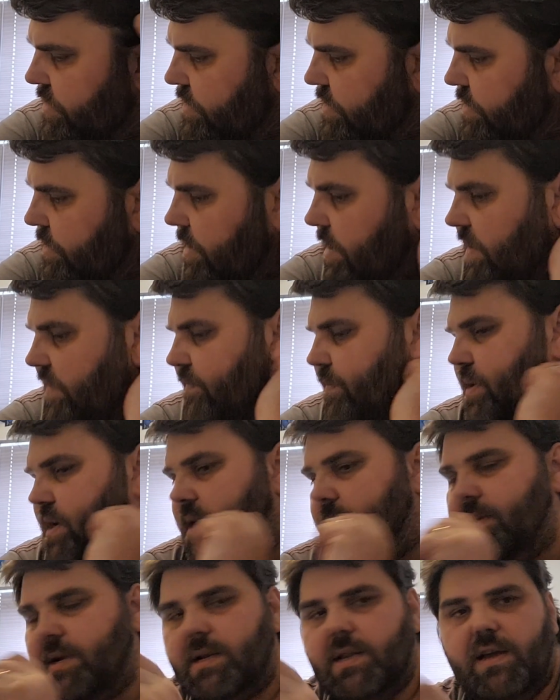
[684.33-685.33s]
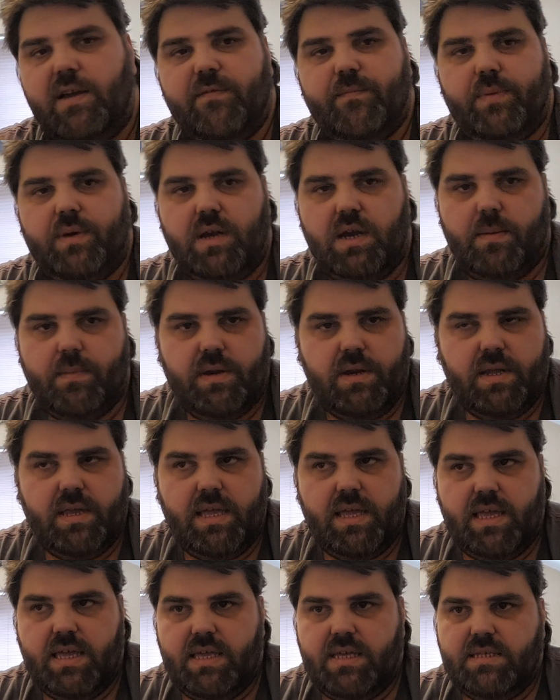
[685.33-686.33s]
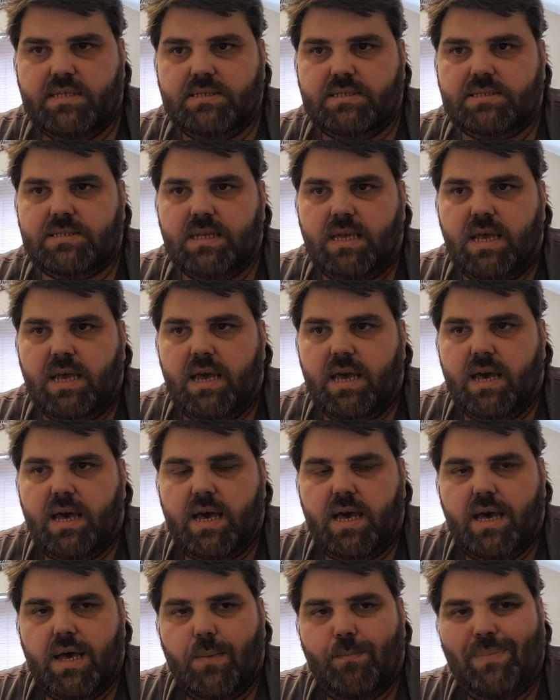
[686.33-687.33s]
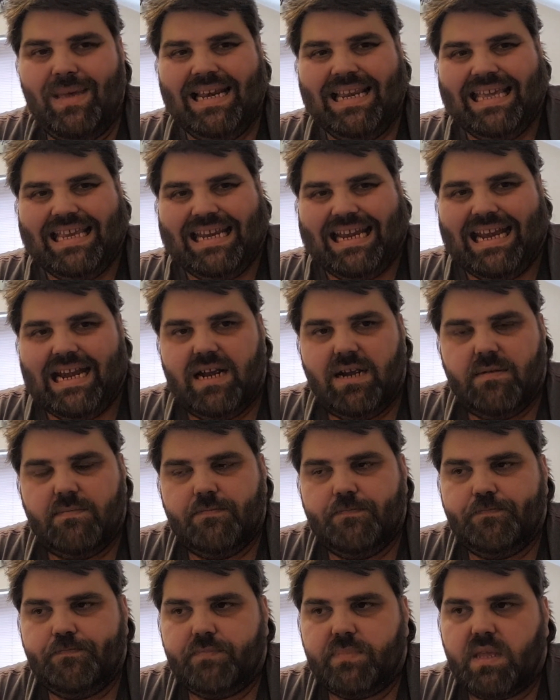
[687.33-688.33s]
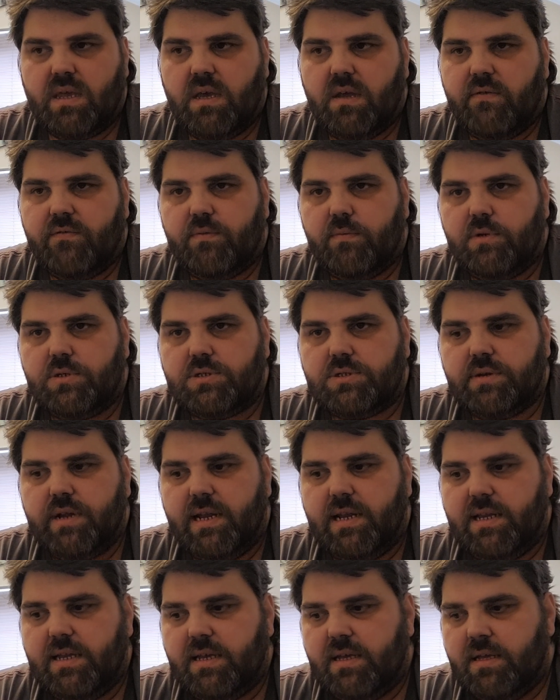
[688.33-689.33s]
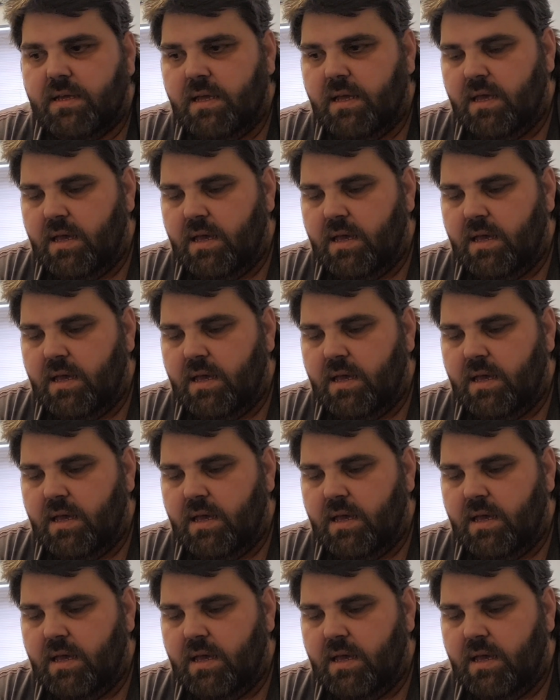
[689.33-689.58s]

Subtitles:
don't know Clive Palmer is a billionaire from Australia